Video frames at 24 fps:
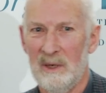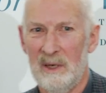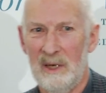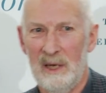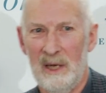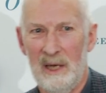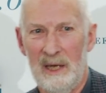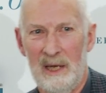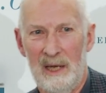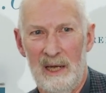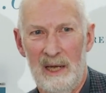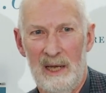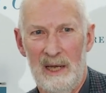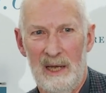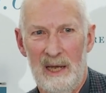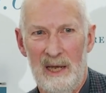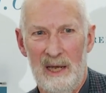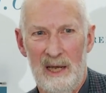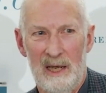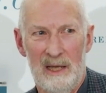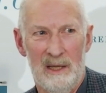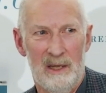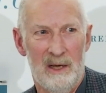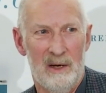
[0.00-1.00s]

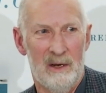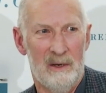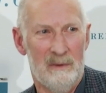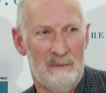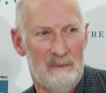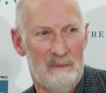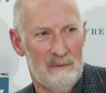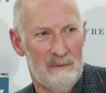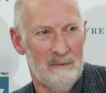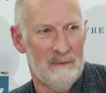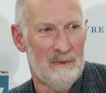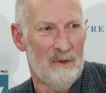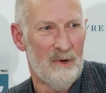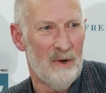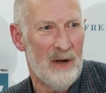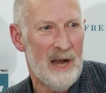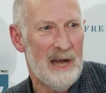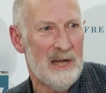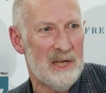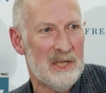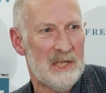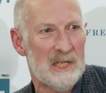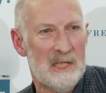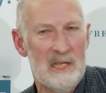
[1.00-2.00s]
in their
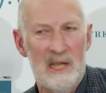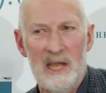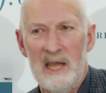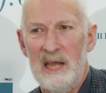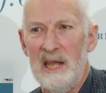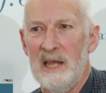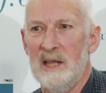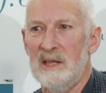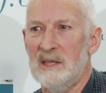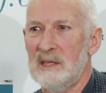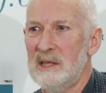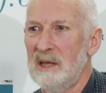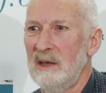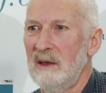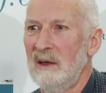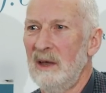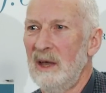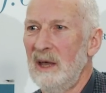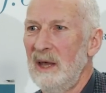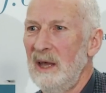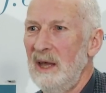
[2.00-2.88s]
greatest needs, if,